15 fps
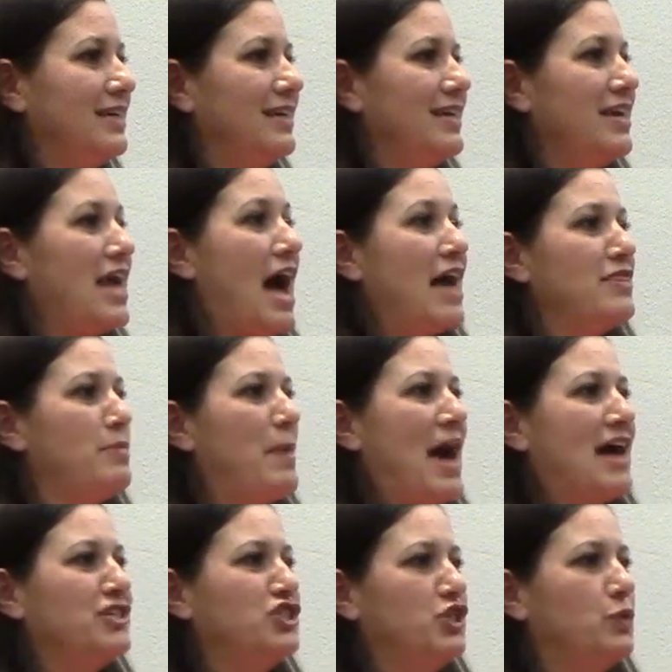Yeah, in the
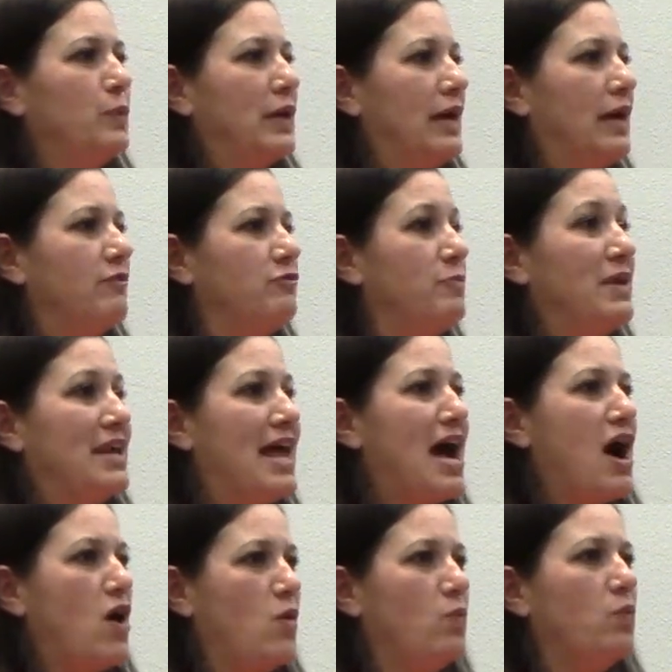past you would have, but
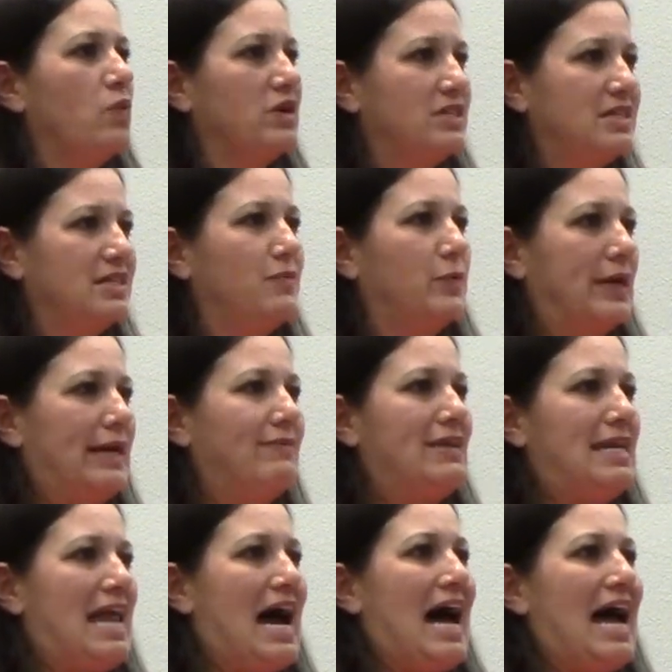now we're
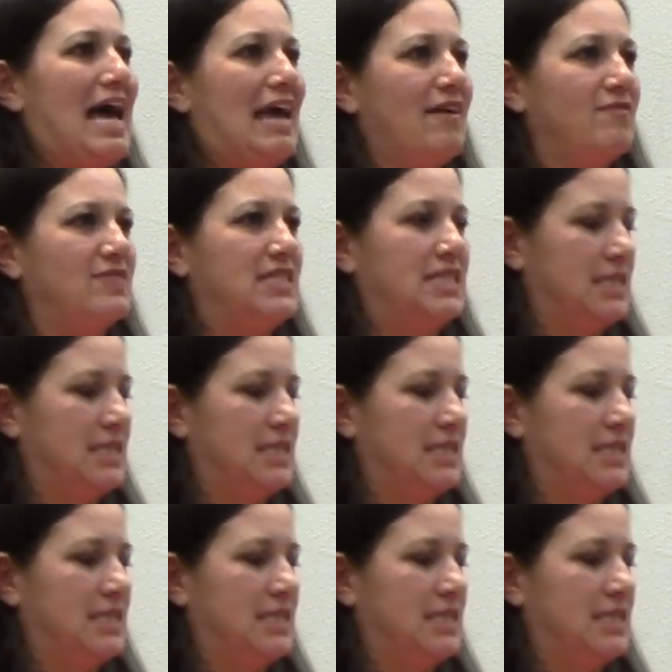getting knives.